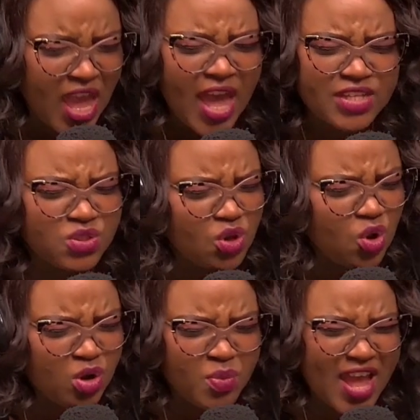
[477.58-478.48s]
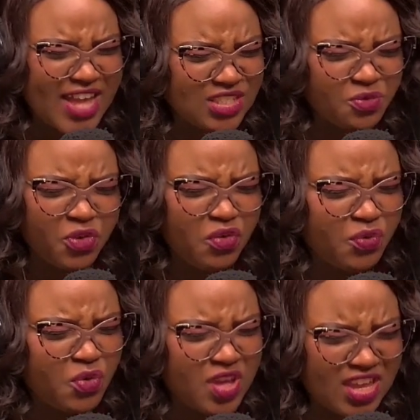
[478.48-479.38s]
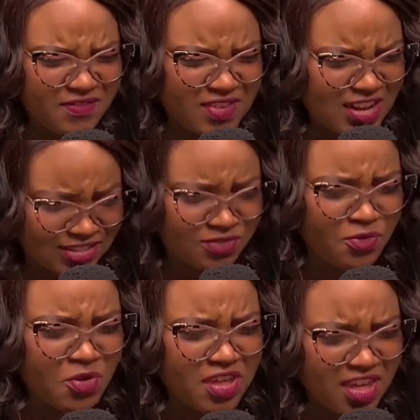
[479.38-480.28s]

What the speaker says: And so, Lord, we ask for your forgiveness, forgive